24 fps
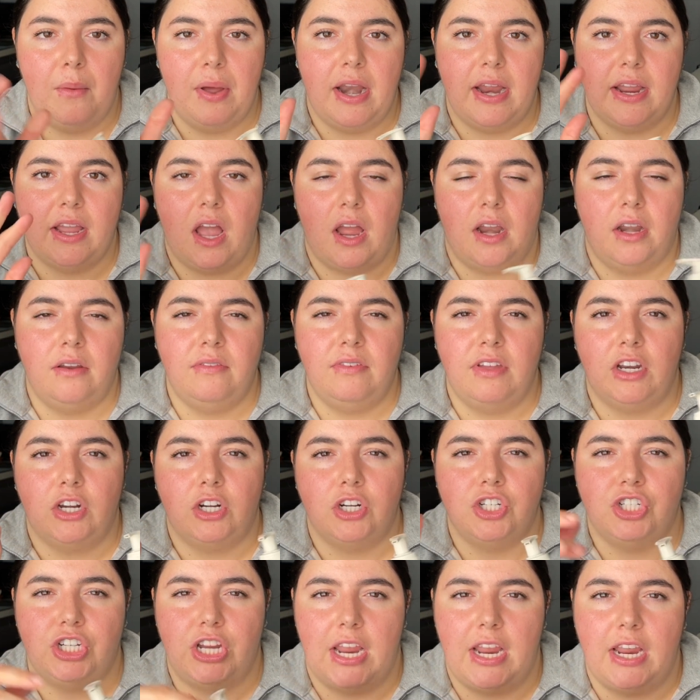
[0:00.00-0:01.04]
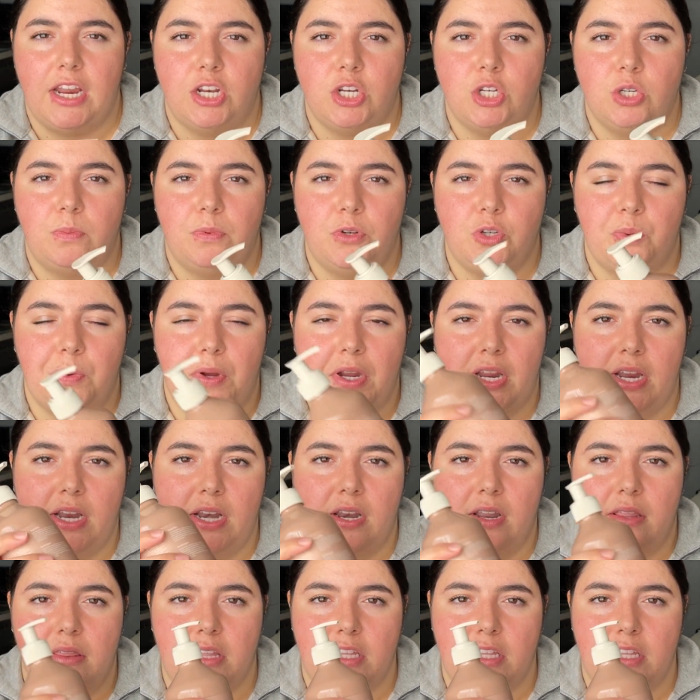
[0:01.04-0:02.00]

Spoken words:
and I kind of interchange between